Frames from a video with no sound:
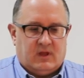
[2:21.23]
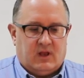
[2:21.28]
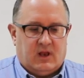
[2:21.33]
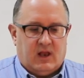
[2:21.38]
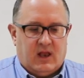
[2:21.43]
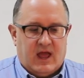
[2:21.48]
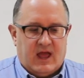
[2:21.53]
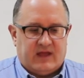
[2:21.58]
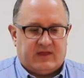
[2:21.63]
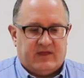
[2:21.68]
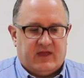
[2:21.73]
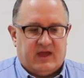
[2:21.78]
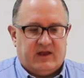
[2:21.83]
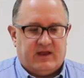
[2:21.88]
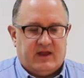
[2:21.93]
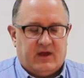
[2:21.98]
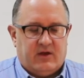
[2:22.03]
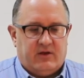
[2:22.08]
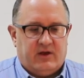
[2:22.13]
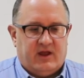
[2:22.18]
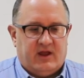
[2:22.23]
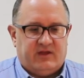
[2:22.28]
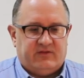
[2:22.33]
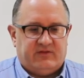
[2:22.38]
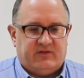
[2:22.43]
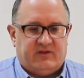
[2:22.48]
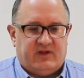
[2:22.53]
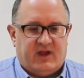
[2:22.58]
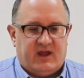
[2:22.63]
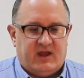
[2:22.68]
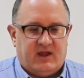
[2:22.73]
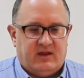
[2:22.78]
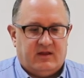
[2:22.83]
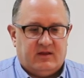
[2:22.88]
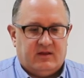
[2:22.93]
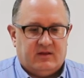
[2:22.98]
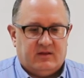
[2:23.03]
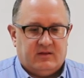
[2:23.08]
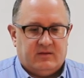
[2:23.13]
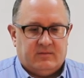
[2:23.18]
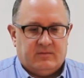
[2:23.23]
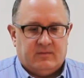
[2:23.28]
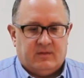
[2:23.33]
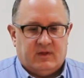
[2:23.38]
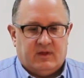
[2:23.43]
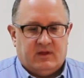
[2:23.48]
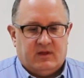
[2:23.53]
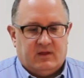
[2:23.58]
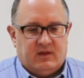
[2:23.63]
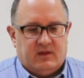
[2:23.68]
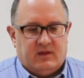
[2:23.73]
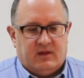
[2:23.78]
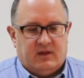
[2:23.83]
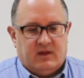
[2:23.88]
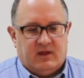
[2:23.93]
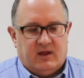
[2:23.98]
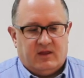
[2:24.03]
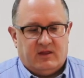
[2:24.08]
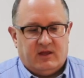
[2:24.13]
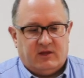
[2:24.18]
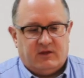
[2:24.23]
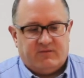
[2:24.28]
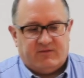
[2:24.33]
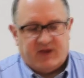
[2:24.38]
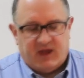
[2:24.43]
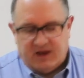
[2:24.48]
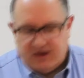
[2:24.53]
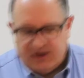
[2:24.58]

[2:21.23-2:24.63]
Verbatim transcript: lock that down nice and tight. And then you've got a